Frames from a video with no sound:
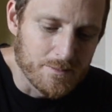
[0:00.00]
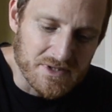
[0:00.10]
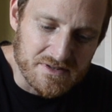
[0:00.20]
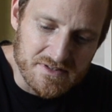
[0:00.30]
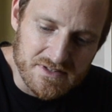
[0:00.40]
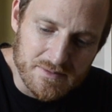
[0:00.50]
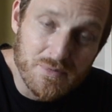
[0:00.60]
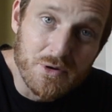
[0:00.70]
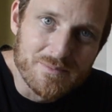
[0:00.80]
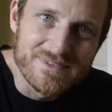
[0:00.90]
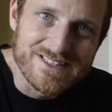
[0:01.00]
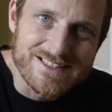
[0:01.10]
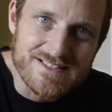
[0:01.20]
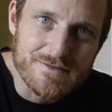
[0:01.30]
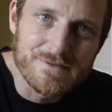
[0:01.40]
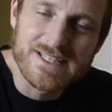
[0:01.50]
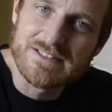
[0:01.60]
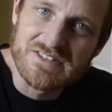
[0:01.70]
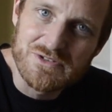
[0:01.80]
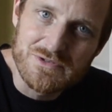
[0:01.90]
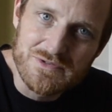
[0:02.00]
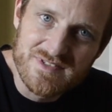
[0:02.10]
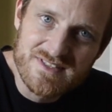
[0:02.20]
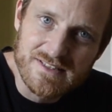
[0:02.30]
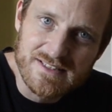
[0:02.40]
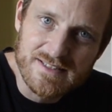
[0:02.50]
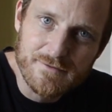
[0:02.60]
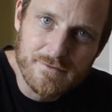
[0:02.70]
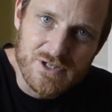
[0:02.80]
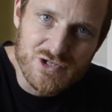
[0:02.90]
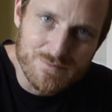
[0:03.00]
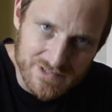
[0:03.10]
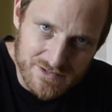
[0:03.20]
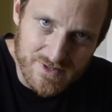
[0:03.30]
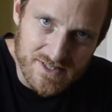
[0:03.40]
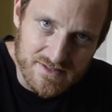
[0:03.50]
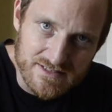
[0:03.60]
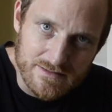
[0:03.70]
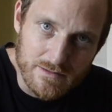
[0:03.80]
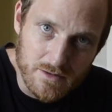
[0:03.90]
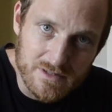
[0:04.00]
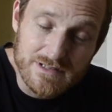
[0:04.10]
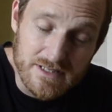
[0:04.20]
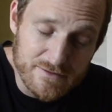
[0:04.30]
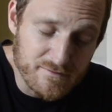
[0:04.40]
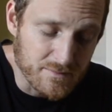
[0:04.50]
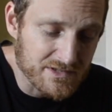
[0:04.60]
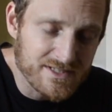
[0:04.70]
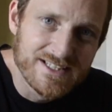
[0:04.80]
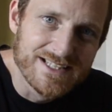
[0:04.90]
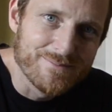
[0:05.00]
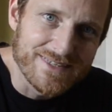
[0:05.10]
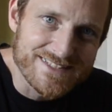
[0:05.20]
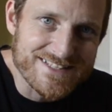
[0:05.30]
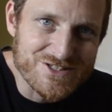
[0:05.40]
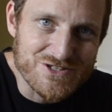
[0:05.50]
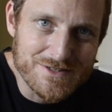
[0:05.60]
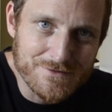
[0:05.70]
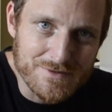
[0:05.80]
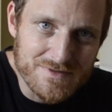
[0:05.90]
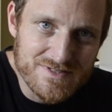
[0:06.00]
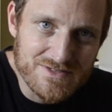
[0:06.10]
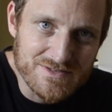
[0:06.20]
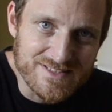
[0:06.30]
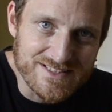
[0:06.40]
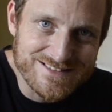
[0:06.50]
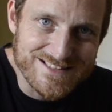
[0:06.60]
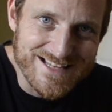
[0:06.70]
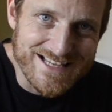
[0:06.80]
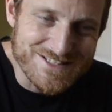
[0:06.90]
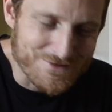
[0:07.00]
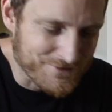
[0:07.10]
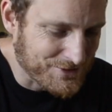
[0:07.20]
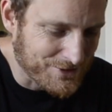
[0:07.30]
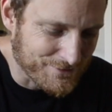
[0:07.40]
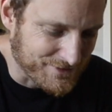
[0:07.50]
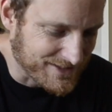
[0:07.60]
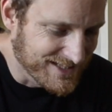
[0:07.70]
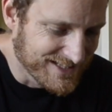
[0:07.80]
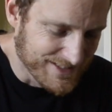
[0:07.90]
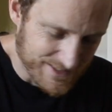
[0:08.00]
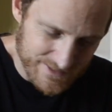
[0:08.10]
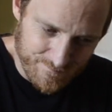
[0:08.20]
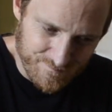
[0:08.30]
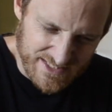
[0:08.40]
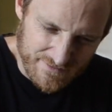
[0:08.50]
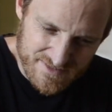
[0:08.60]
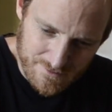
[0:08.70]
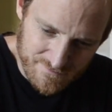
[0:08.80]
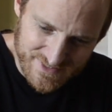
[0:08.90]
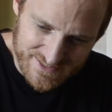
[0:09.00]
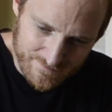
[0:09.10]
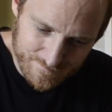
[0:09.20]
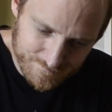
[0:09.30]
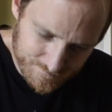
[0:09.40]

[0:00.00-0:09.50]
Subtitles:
But the point being is the fact that they used fresh milk rather than long life milk made such a difference to the taste of the coffee that I've sort of been